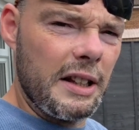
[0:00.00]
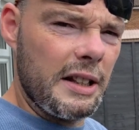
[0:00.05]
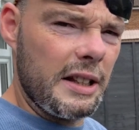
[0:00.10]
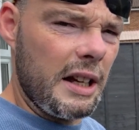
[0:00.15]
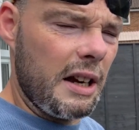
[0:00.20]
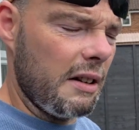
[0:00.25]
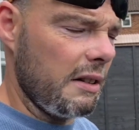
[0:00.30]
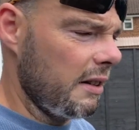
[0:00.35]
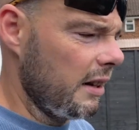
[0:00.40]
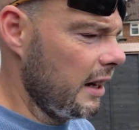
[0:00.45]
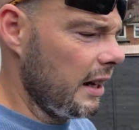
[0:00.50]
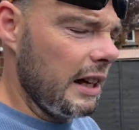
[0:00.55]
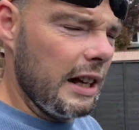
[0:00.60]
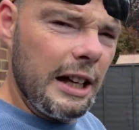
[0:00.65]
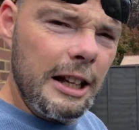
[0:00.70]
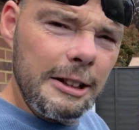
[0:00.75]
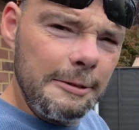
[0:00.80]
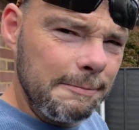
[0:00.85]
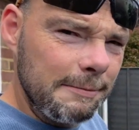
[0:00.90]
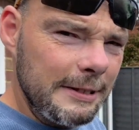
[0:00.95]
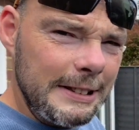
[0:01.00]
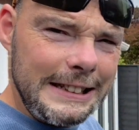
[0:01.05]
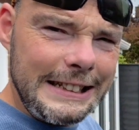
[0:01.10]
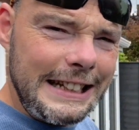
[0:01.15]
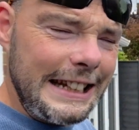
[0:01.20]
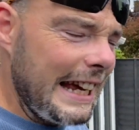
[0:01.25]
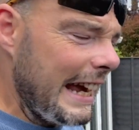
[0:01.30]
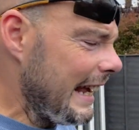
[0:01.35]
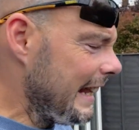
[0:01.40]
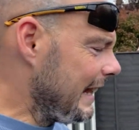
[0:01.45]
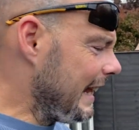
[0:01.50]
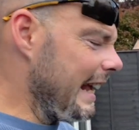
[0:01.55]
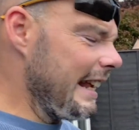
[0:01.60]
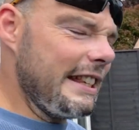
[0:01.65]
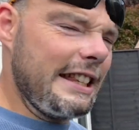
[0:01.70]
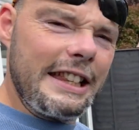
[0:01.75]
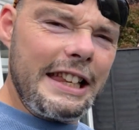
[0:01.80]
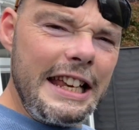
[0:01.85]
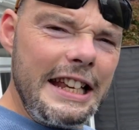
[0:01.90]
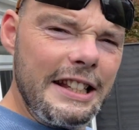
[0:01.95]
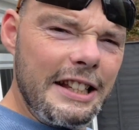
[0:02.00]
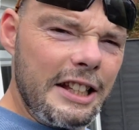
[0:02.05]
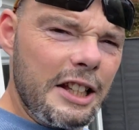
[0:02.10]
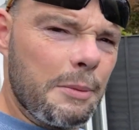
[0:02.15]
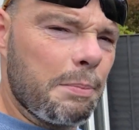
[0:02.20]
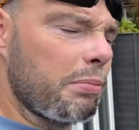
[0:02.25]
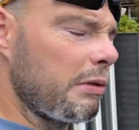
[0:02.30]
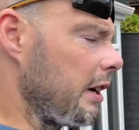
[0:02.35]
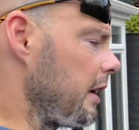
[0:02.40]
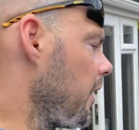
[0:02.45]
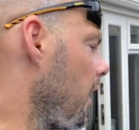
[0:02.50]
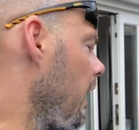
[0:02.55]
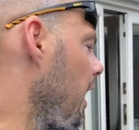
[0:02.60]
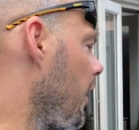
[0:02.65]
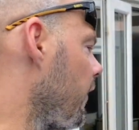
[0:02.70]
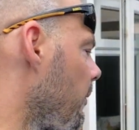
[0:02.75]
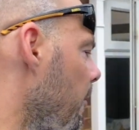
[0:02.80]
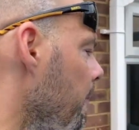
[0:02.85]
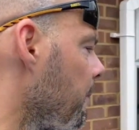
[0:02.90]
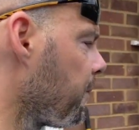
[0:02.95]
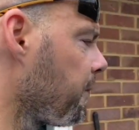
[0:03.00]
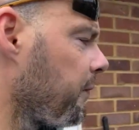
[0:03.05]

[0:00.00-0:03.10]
So these are just brilliant. I love them.